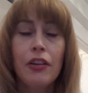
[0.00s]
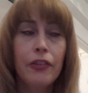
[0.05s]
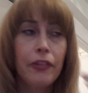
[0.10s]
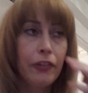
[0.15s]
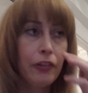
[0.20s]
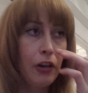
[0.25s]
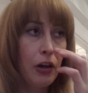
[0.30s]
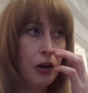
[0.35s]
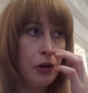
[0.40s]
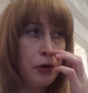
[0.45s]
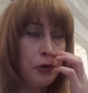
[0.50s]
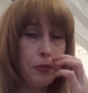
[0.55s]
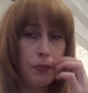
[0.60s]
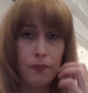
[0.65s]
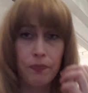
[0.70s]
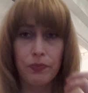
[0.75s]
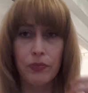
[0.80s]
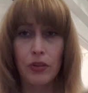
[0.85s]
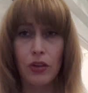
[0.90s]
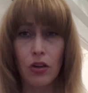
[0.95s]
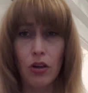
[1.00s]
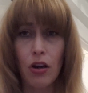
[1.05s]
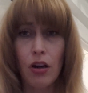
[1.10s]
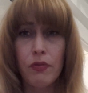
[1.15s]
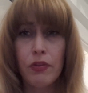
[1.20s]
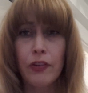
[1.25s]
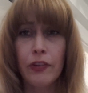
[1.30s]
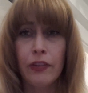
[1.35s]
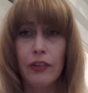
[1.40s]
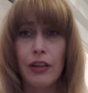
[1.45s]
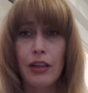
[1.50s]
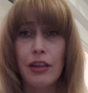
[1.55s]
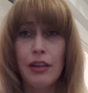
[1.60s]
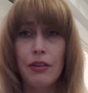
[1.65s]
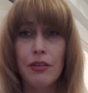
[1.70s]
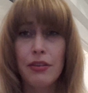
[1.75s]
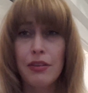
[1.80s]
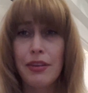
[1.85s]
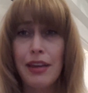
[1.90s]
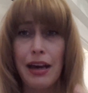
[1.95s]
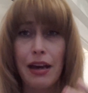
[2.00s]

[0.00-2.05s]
So obviously